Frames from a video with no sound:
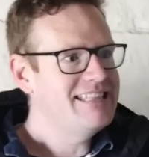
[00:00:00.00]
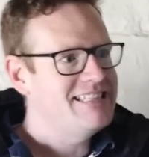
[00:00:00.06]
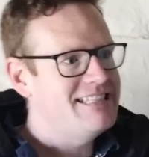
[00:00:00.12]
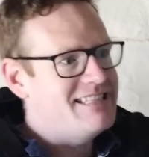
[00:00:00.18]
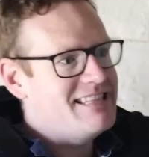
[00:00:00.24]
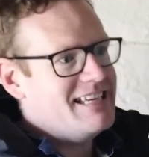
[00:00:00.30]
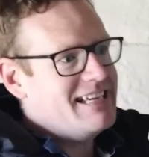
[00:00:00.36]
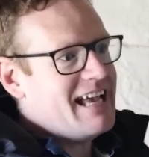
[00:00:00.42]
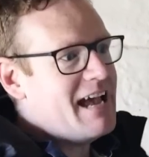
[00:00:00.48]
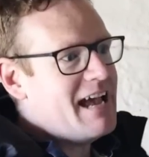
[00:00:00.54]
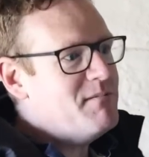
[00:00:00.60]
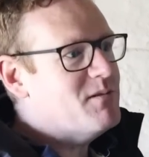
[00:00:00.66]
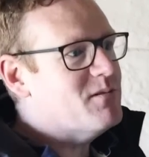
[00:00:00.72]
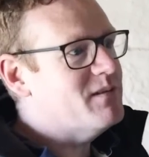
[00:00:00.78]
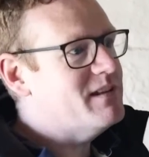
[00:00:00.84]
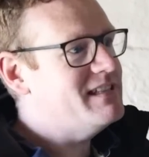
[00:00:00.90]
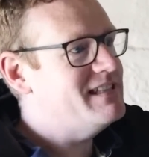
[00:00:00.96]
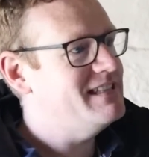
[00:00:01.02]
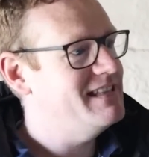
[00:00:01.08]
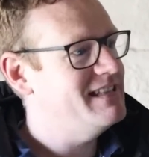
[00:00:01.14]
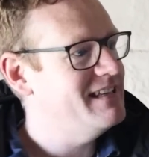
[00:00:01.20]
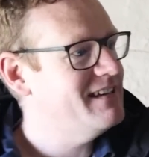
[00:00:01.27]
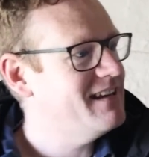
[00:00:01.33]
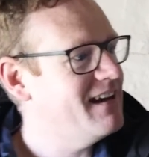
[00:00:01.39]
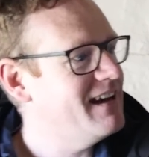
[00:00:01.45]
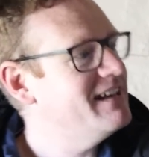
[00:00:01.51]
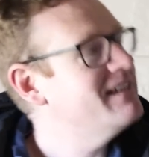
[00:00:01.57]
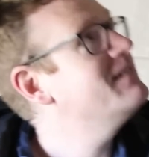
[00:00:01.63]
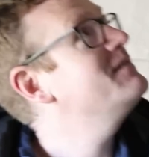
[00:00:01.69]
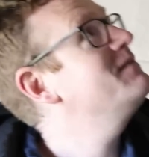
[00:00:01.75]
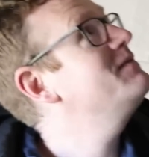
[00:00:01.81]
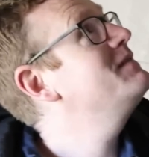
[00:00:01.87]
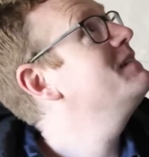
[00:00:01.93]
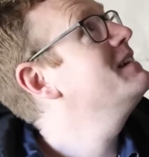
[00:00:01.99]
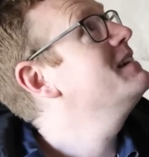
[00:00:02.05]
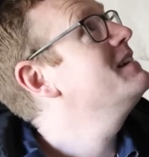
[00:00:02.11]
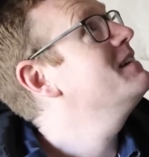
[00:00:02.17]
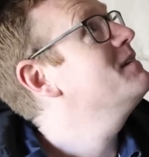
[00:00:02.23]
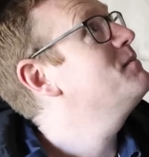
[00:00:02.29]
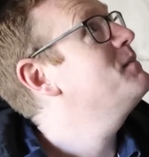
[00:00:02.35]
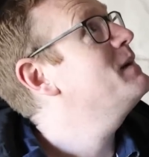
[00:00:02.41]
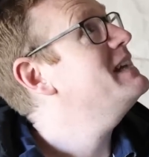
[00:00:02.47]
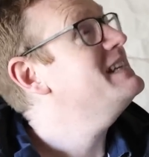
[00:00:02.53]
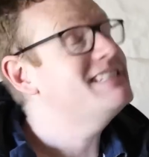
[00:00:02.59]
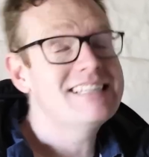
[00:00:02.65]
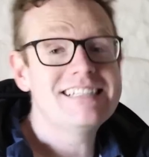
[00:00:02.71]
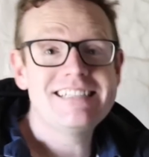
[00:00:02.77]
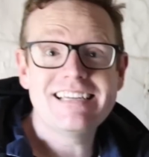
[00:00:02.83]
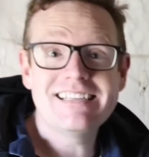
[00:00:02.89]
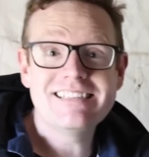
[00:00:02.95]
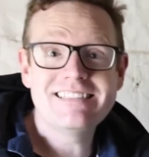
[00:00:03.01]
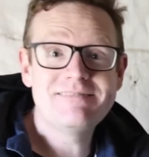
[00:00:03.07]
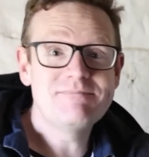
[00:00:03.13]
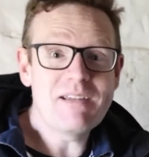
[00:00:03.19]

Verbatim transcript: This is the cable. This is the kind of piece that does